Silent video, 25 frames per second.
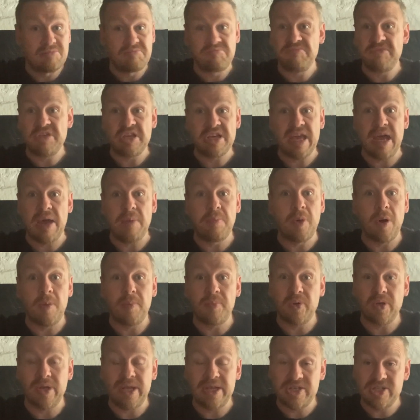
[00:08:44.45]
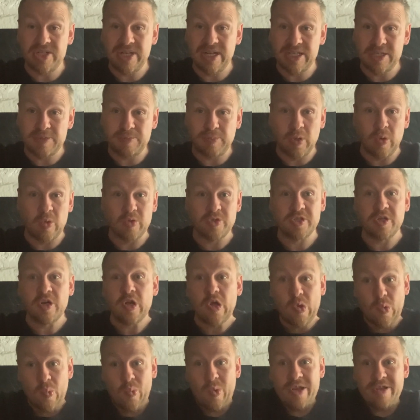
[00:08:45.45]
You get a population explosion.
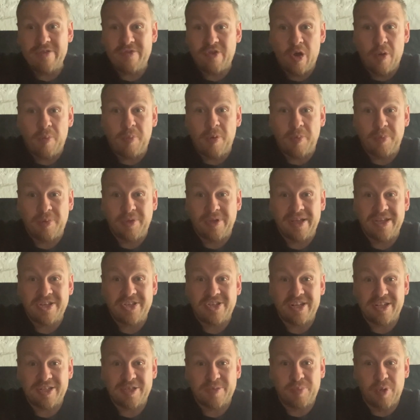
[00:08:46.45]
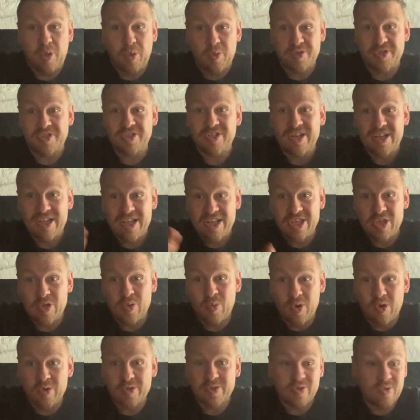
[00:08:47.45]
When you've got a population explosion, you
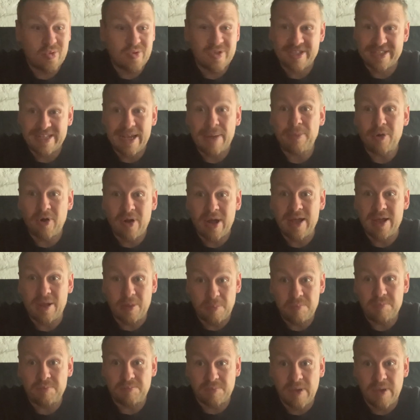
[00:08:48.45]
also, the samurai are,